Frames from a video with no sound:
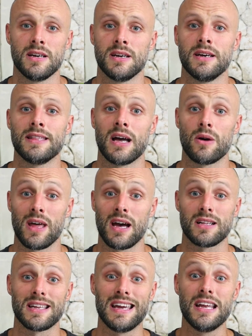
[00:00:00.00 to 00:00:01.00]
Now
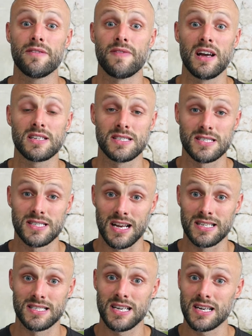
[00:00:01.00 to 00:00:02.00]
that innervates and sends
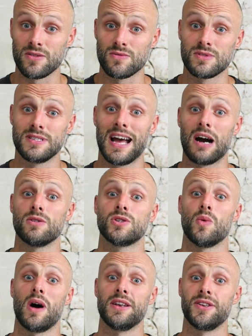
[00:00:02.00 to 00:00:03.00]
signals down to
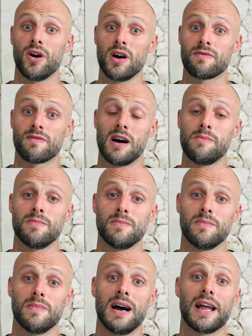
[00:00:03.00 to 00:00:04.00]
our diaphragm
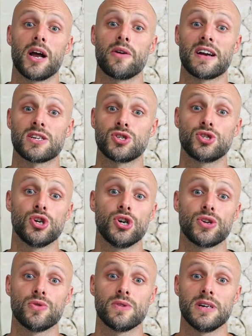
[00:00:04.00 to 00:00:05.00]
and our
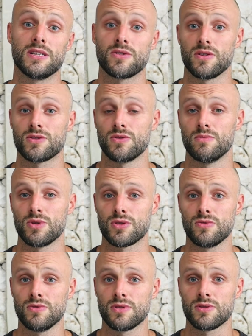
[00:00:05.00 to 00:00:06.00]
external intercostal
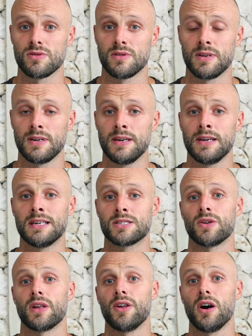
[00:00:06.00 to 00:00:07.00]
muscles. So
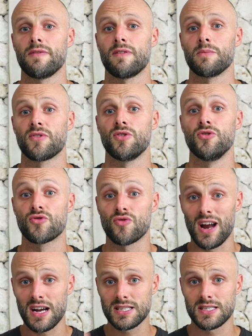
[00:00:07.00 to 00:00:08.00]
the diaphragm
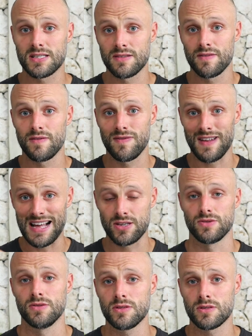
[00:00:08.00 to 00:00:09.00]
contracts,
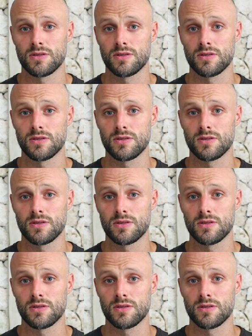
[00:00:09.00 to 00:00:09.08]
flattens.